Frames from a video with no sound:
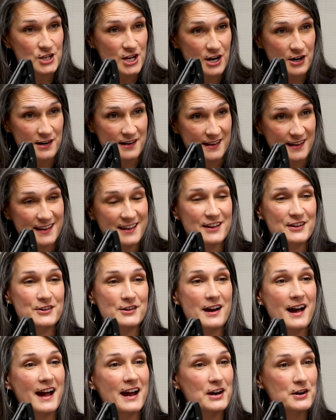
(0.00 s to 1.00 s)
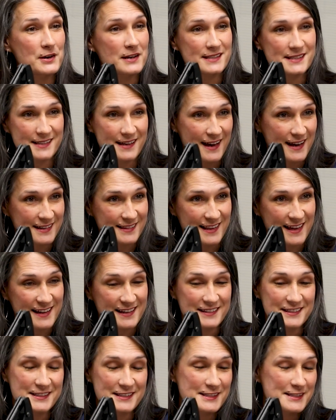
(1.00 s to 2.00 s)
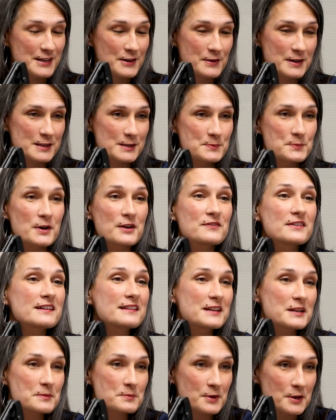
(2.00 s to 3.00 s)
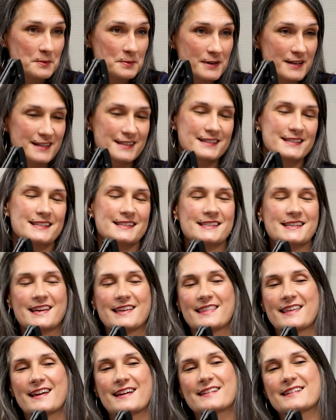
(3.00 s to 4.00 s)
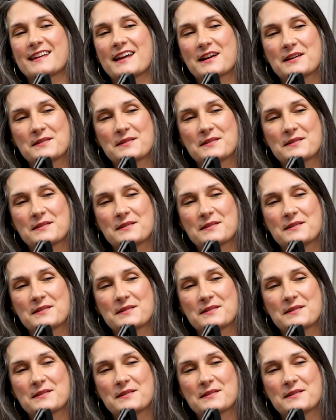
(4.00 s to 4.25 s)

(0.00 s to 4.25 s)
charity under IRS guidelines, so It's perfectly appropriate to say that. Yeah.